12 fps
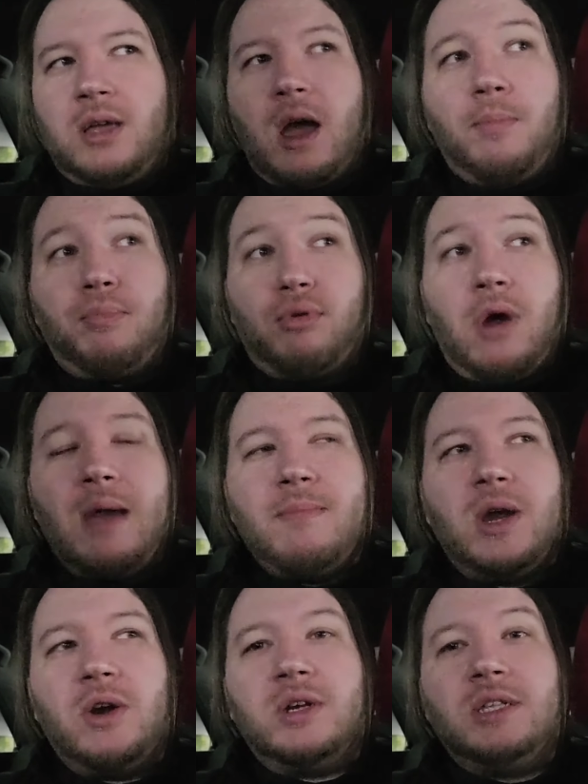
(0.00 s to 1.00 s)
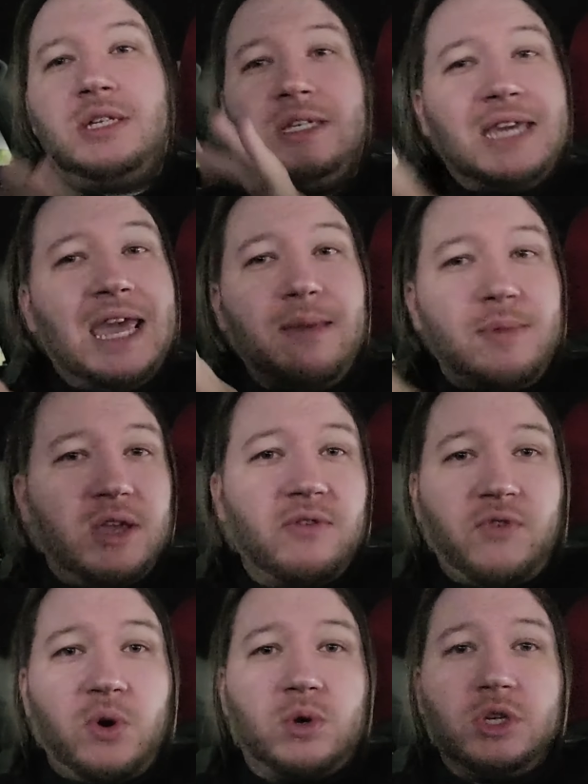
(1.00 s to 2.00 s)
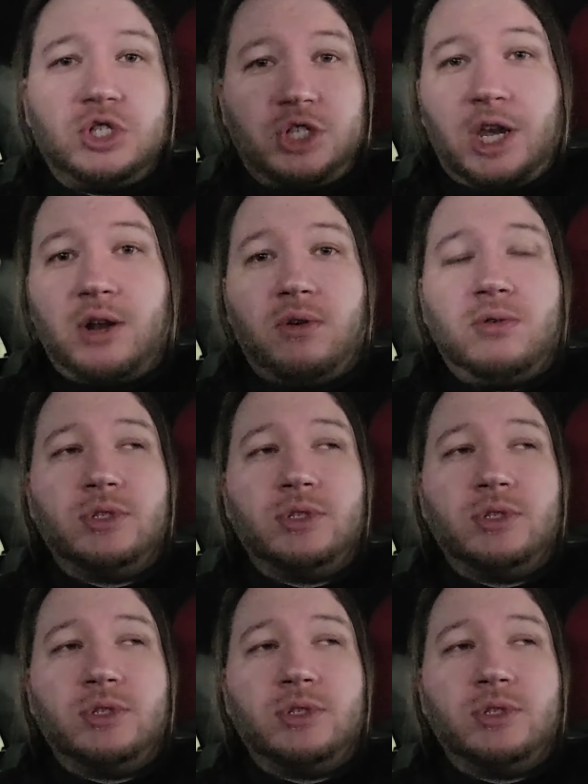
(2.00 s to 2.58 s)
a primarily gaming-focused channel.